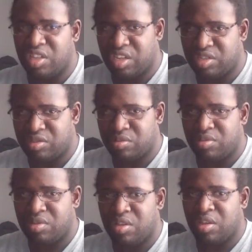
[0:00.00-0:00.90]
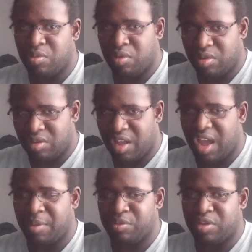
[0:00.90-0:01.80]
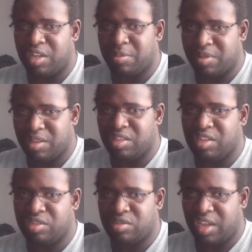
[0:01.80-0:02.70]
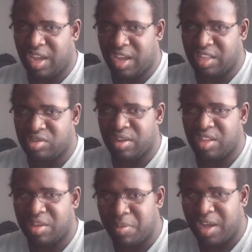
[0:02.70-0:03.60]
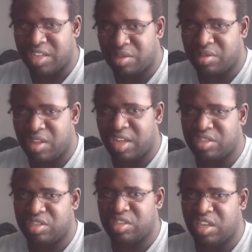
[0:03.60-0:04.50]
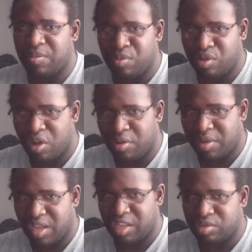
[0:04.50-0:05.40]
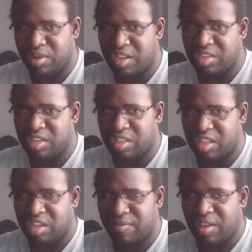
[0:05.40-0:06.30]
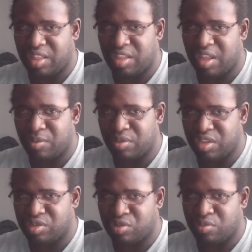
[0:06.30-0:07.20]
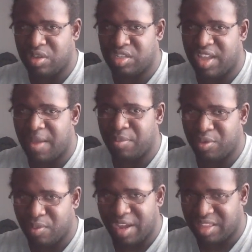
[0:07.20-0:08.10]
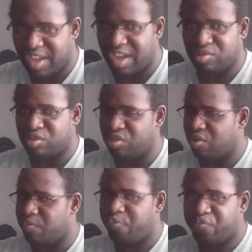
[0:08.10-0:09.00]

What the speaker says: This, well, I'm this, yeah. Try to think of positive thoughts just to keep you going, and try not to think of anything that will lead you to what is happening right now. So